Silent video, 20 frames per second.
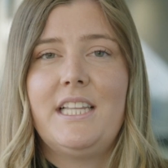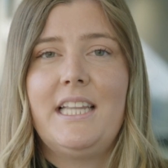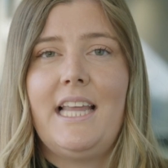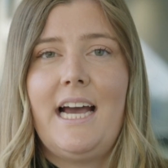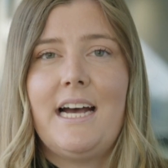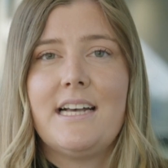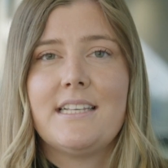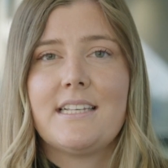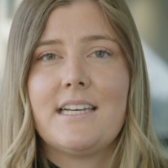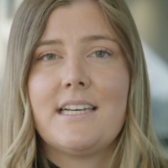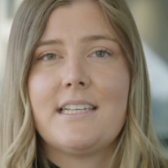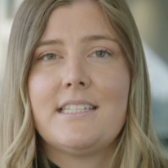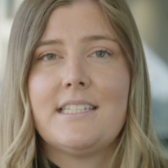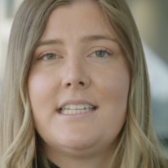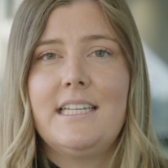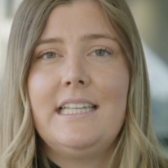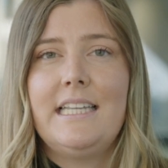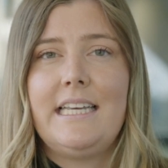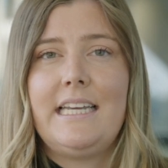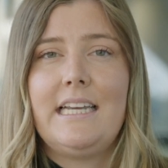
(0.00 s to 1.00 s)
allows us
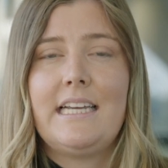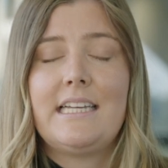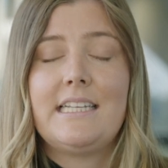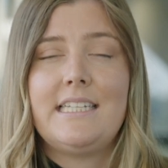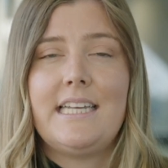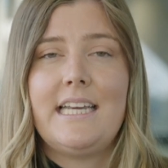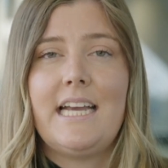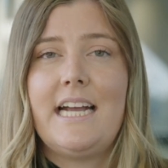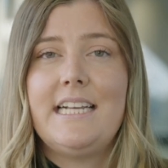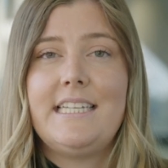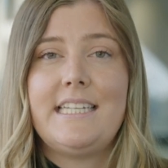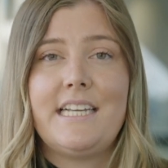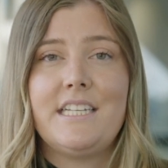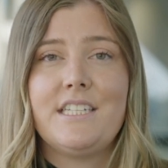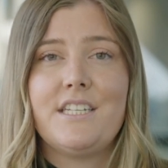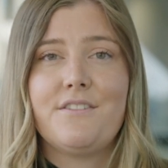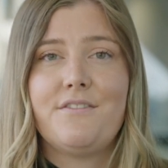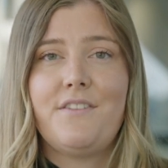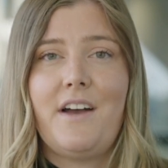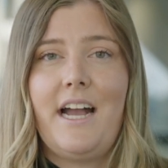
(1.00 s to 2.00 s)
to link
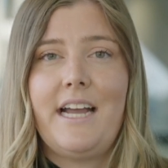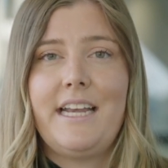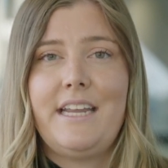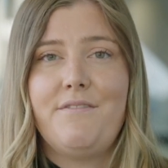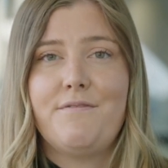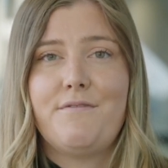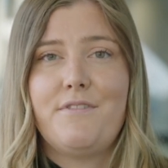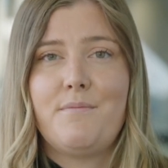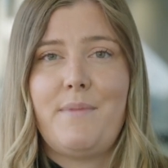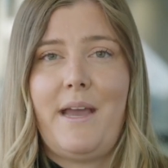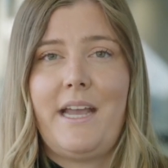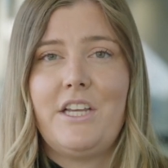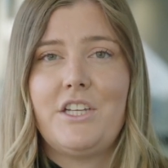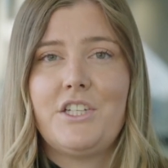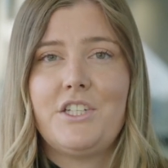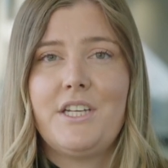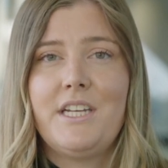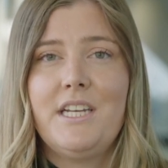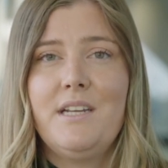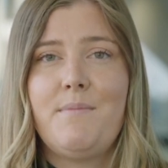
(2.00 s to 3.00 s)
de-identified
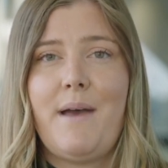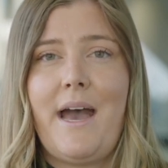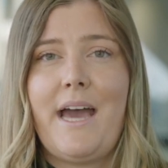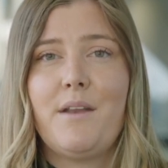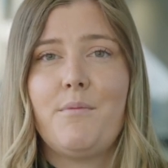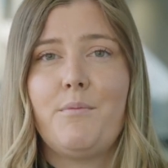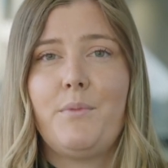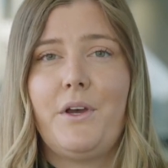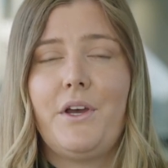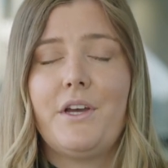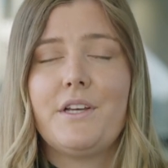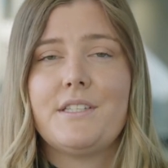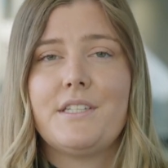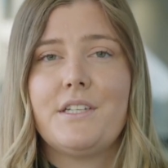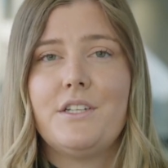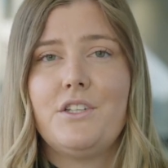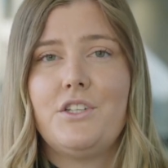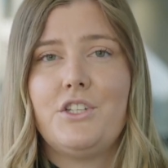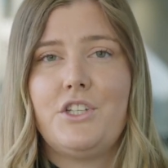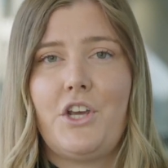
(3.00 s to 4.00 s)
information about a
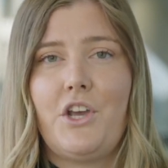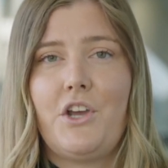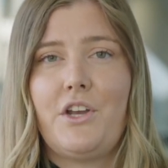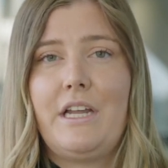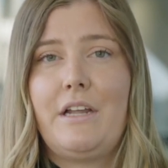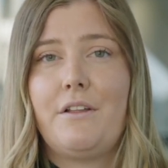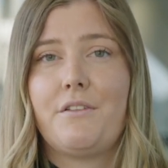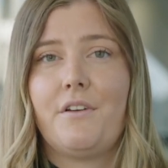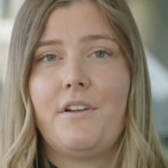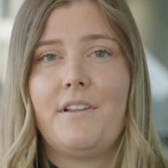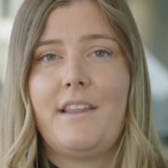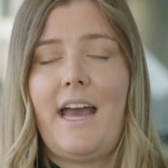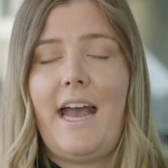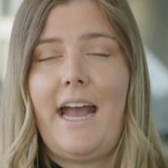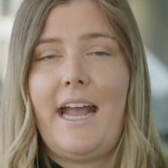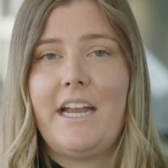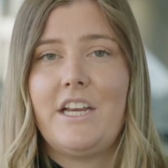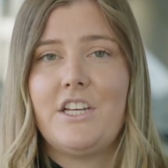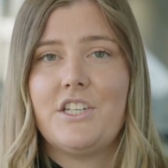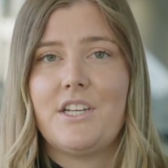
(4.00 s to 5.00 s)
person's journey through the
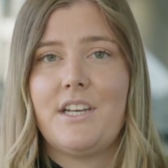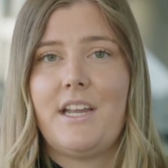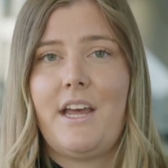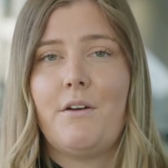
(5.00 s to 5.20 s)
aged and